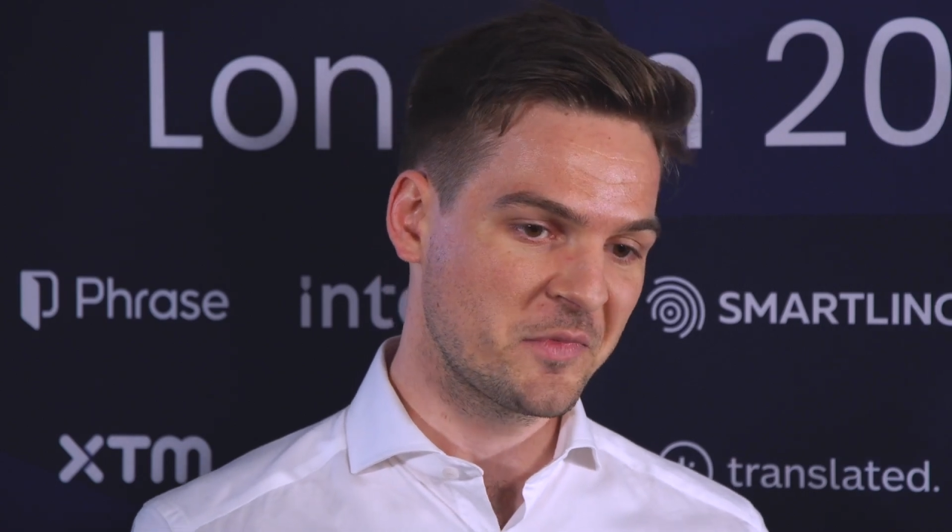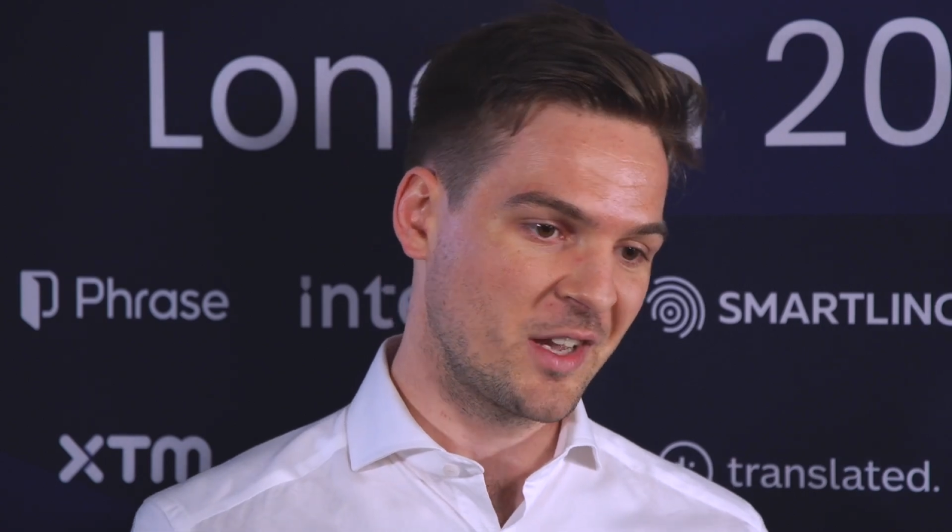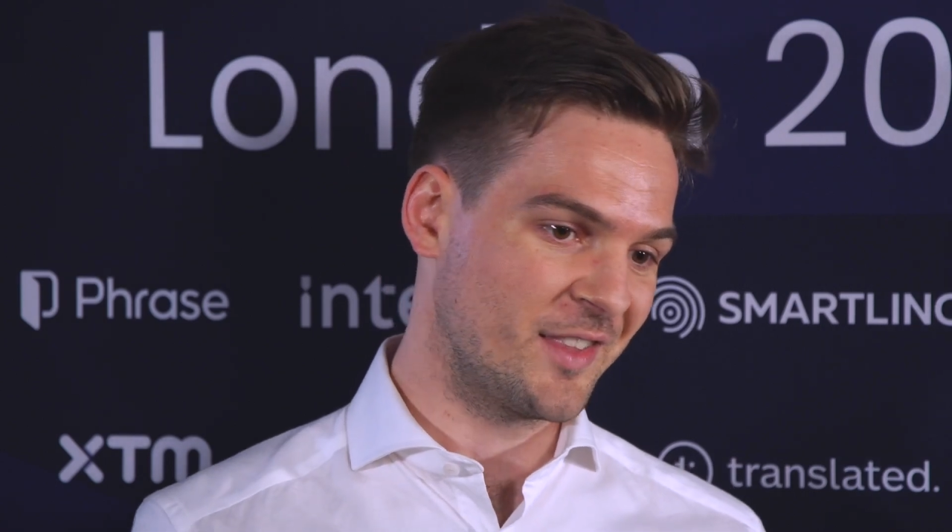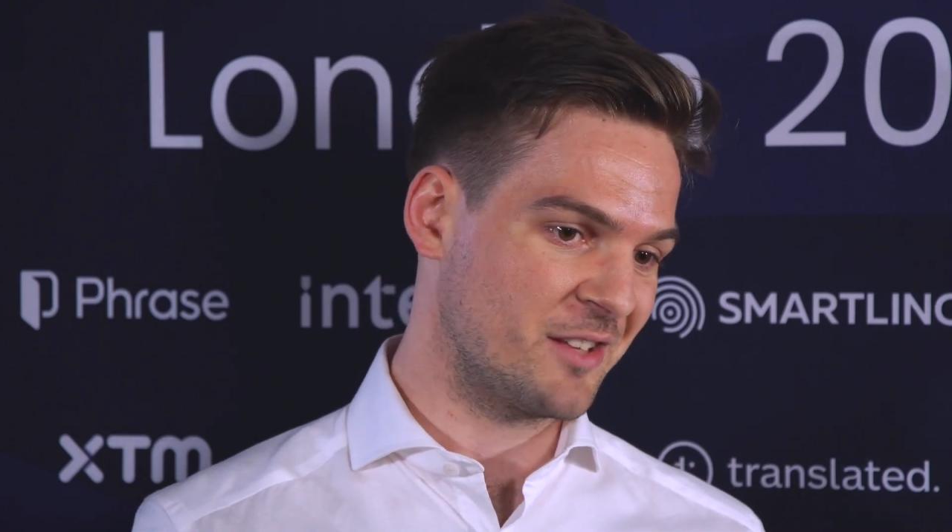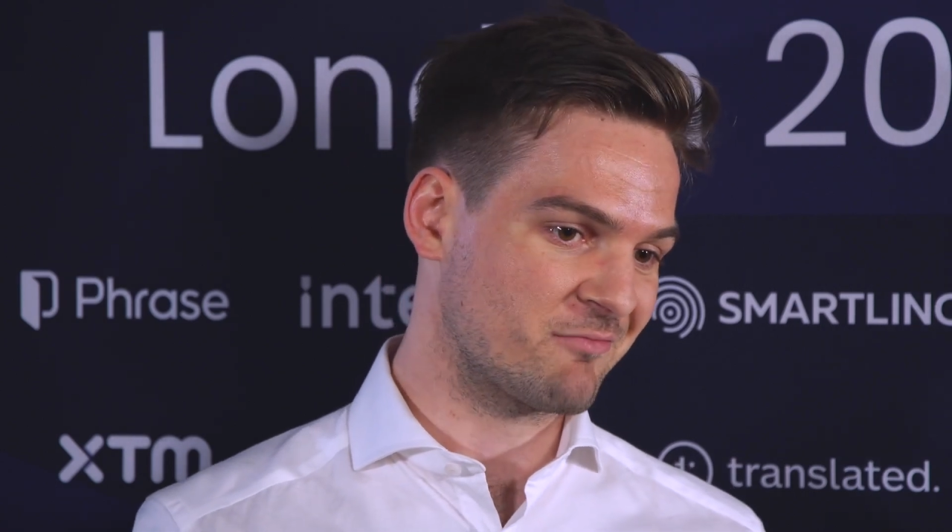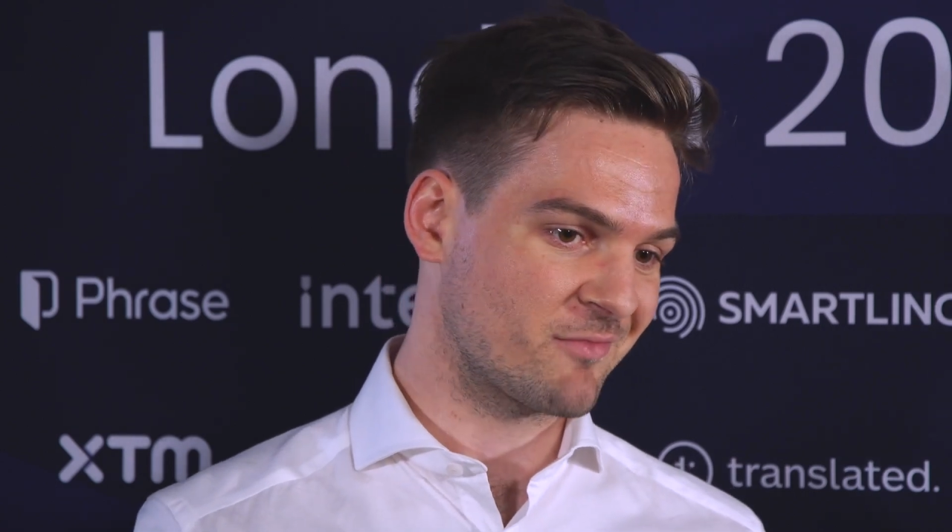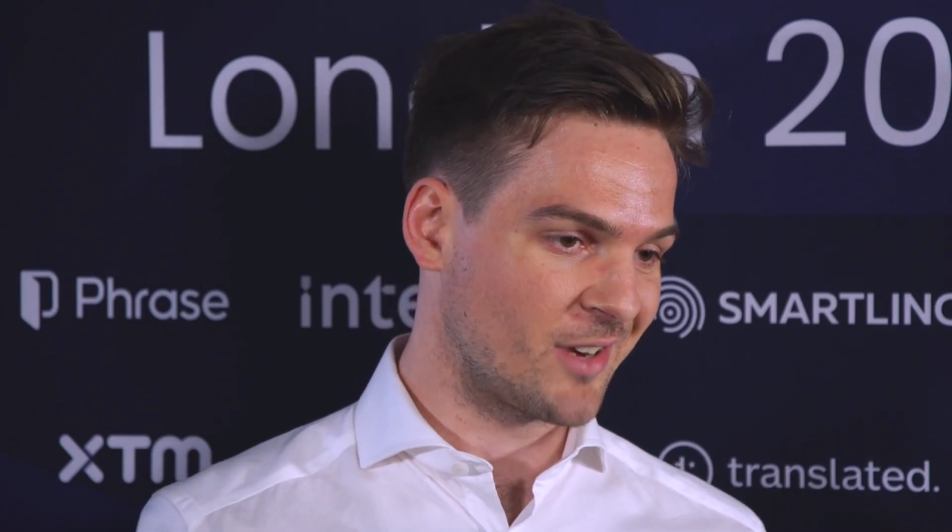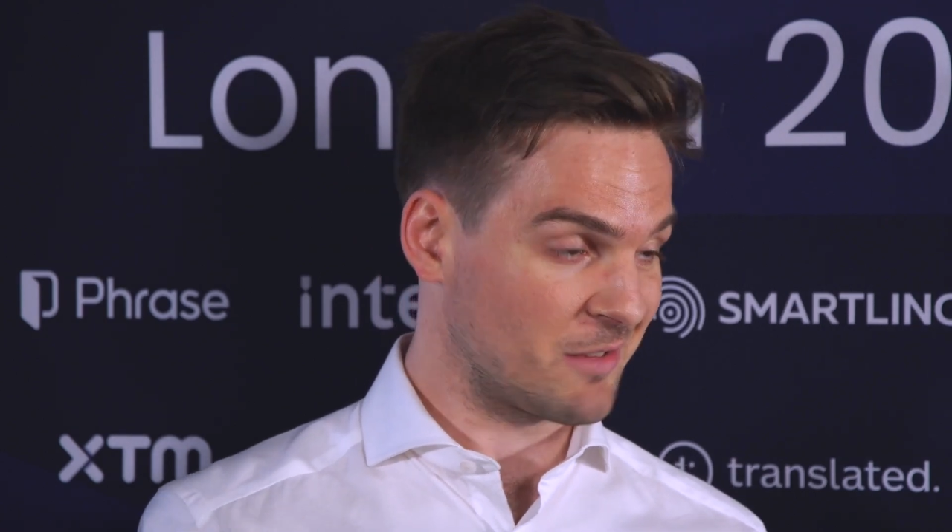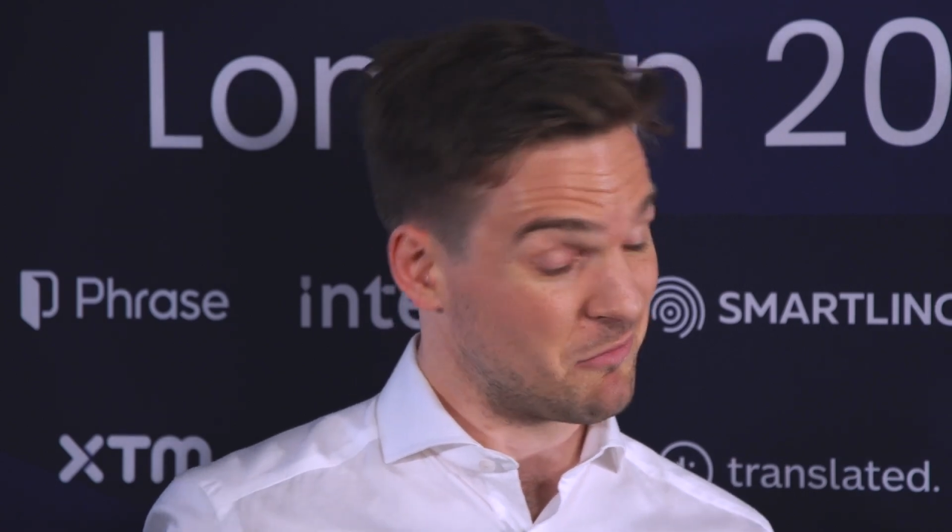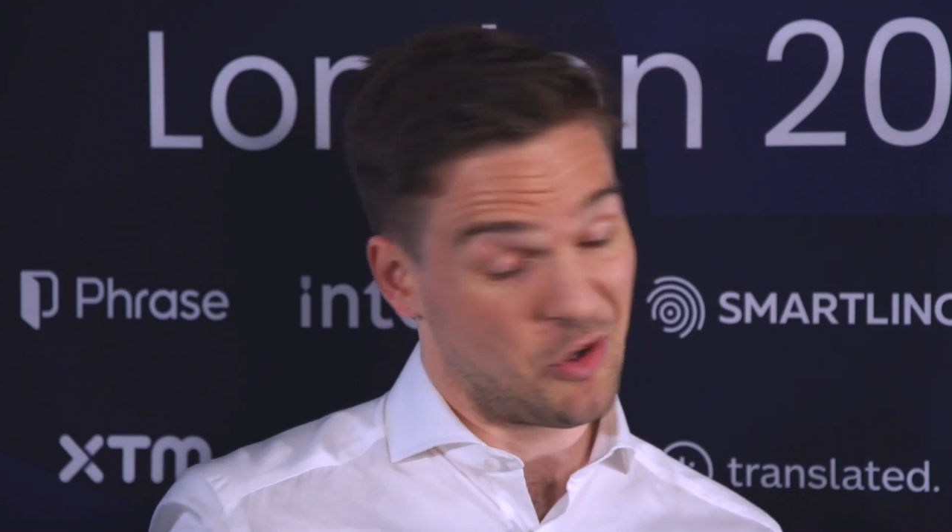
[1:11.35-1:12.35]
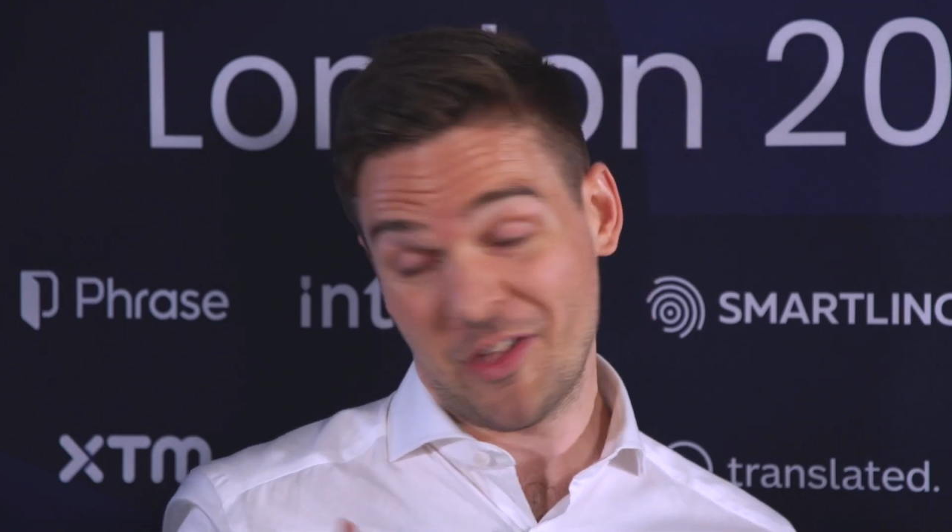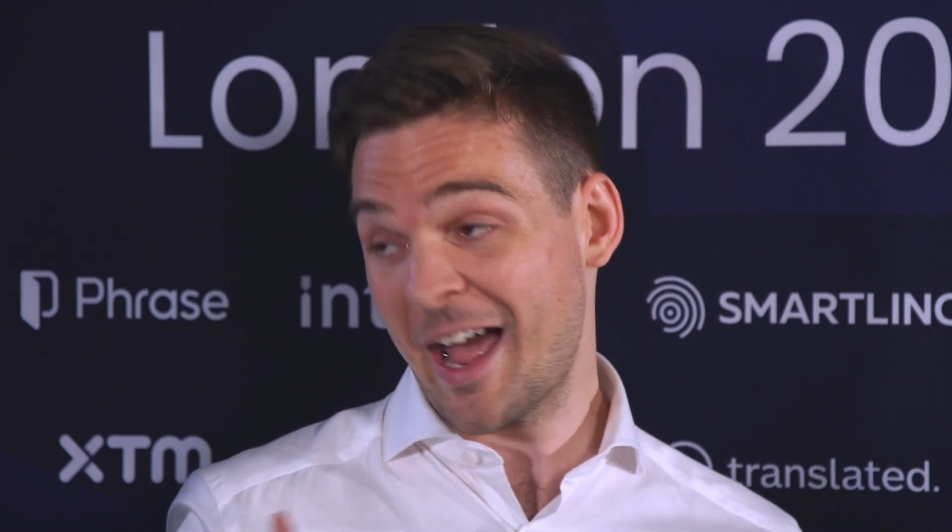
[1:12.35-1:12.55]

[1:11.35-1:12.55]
And then on the